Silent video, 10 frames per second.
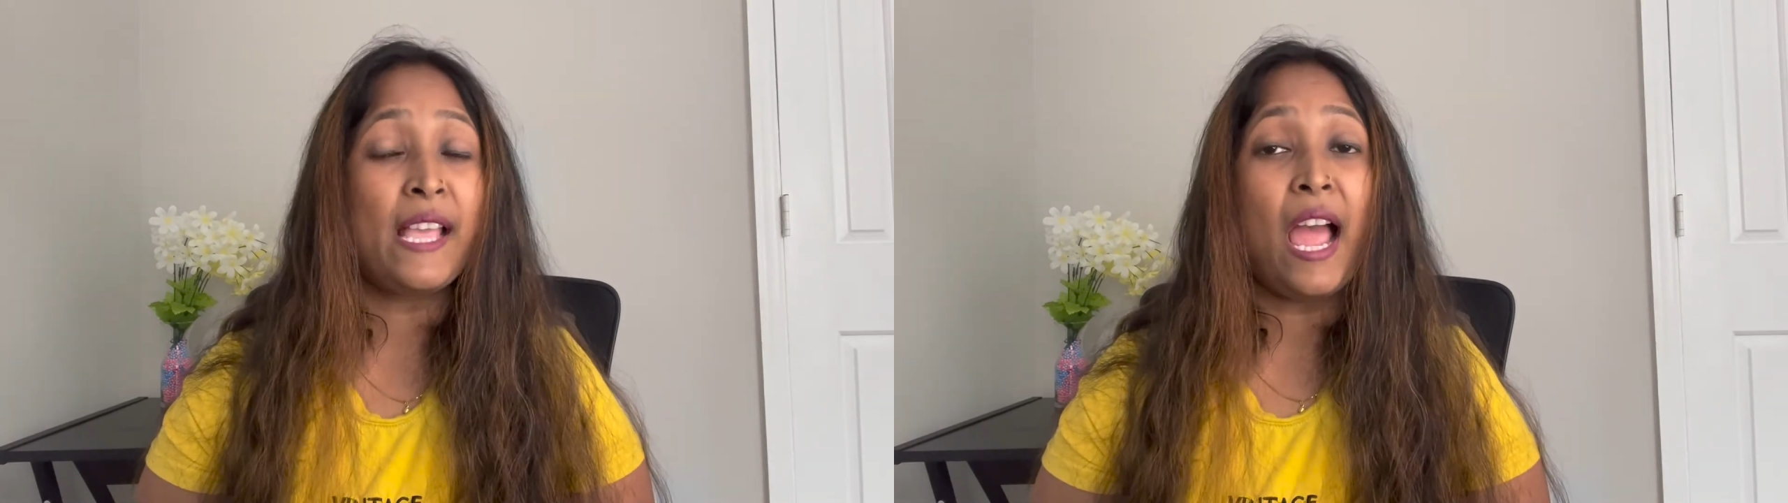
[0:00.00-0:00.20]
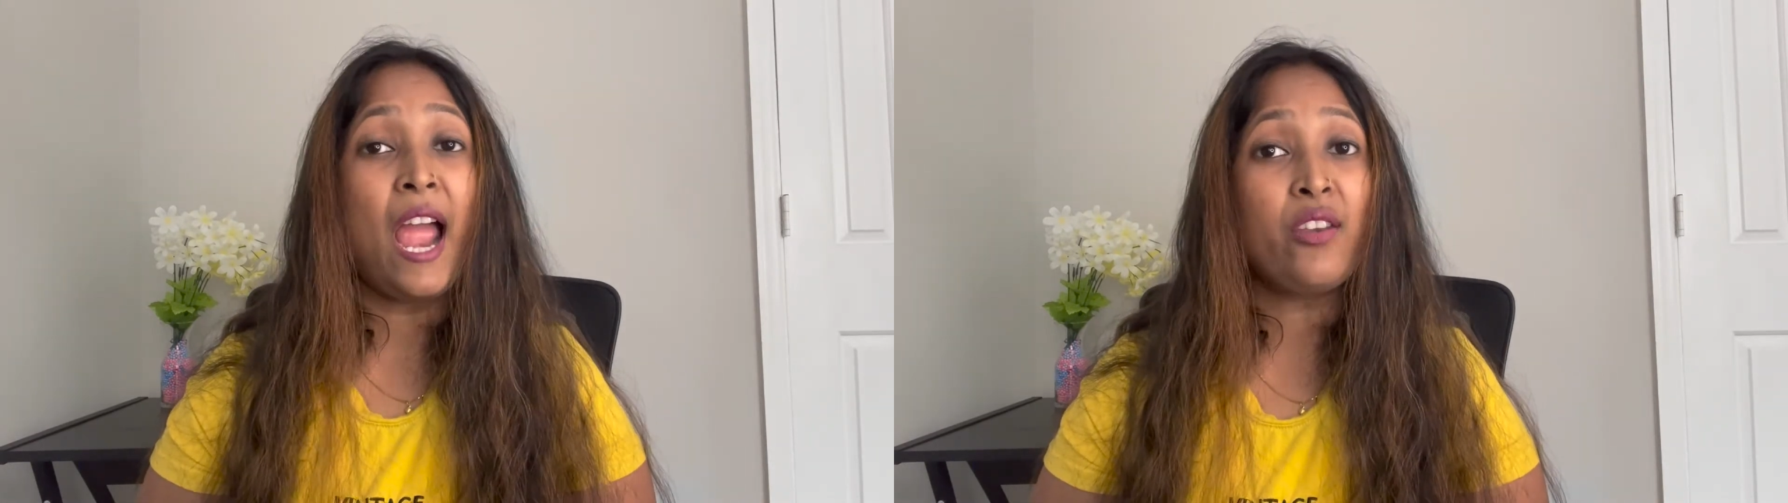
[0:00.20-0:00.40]

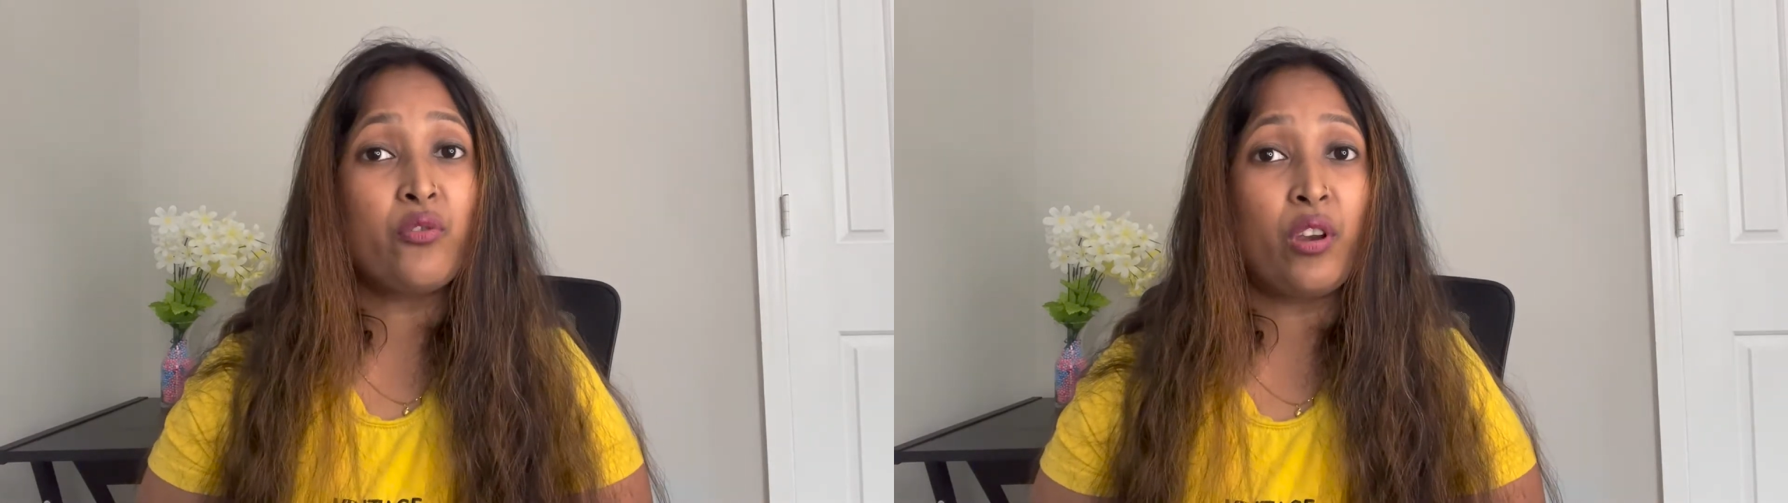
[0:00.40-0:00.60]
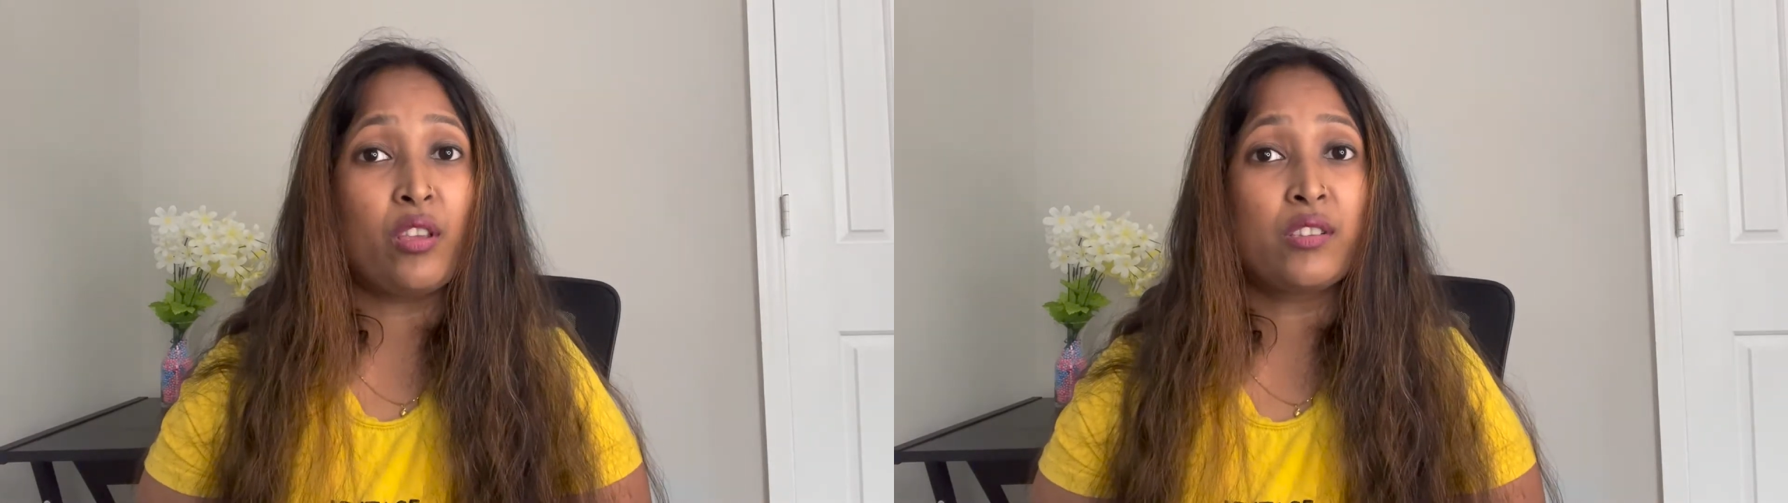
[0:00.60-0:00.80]
and
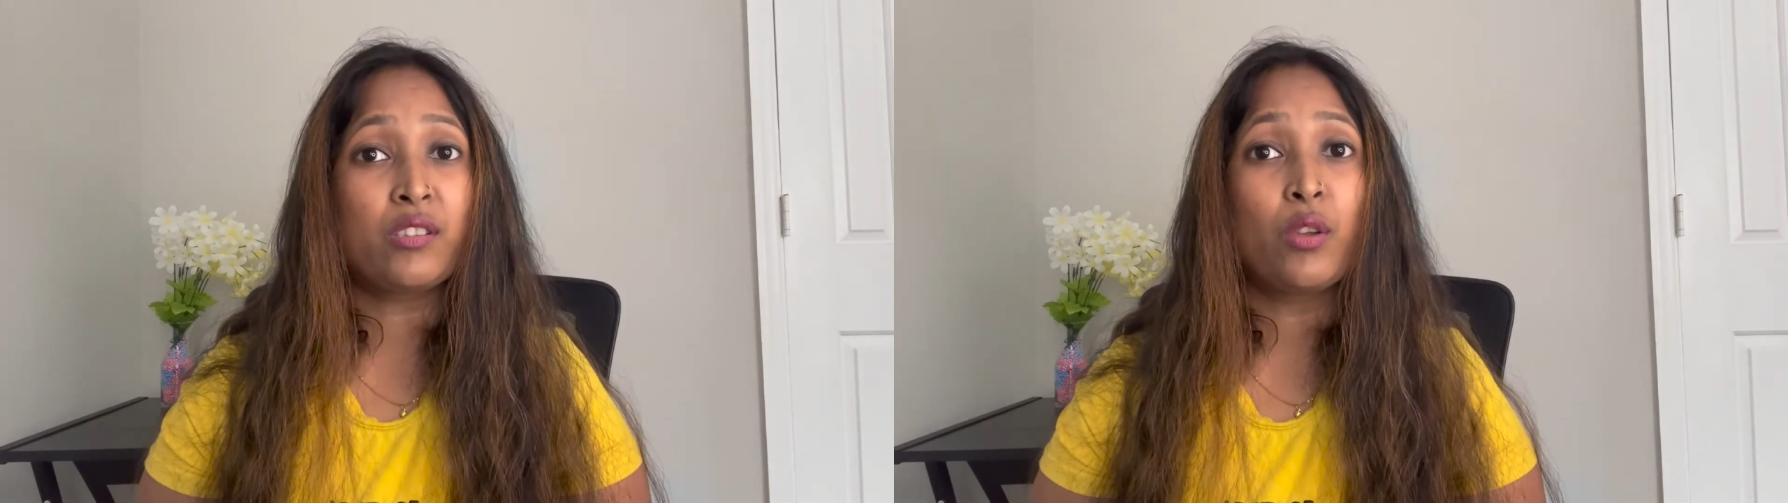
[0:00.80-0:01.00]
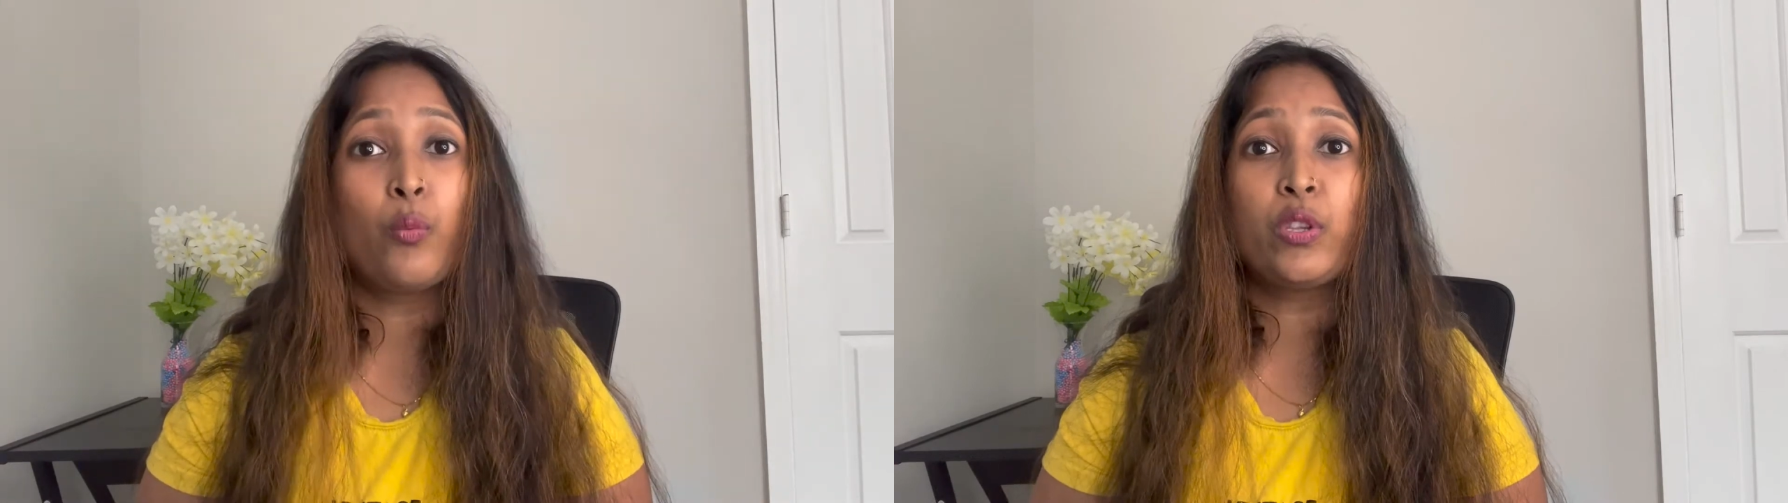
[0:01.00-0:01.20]
tricks
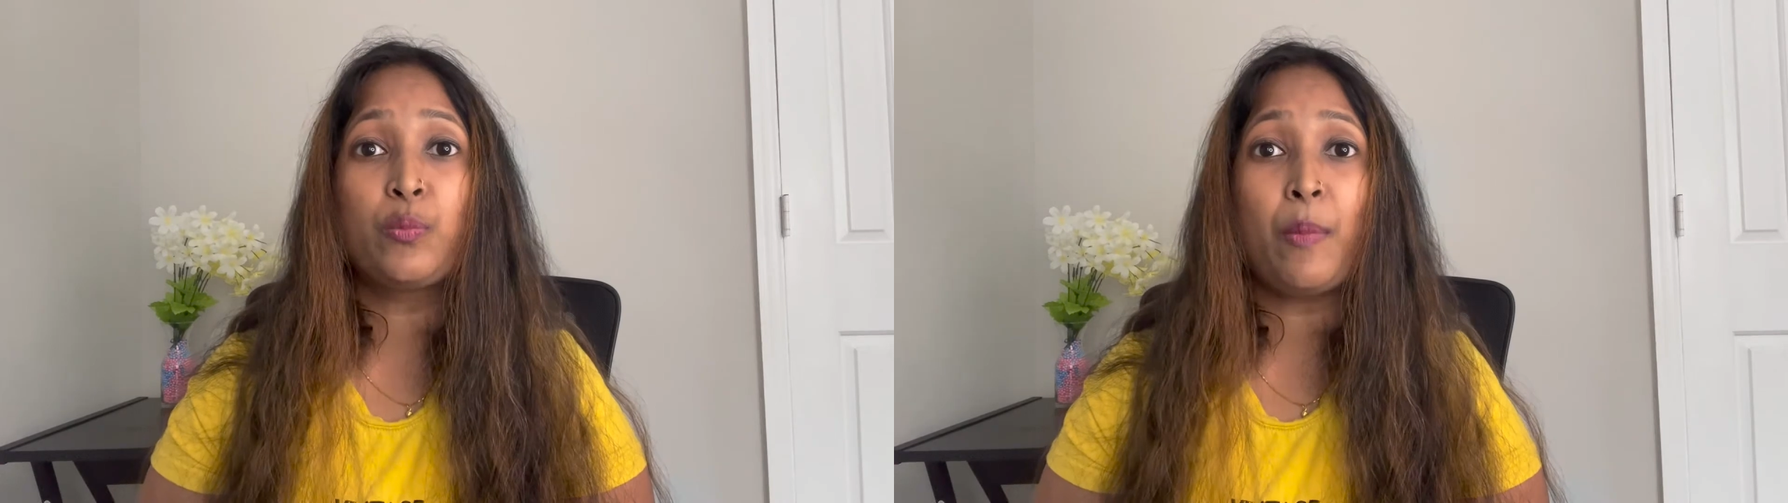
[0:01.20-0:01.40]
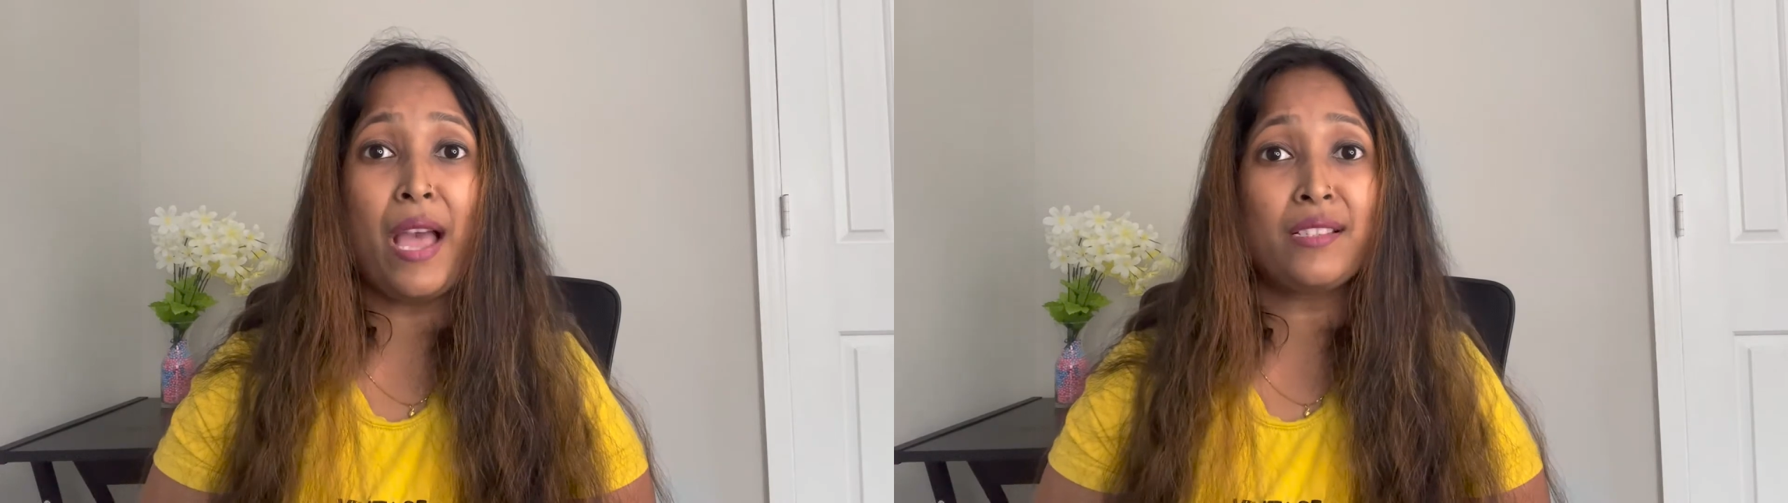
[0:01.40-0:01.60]
which my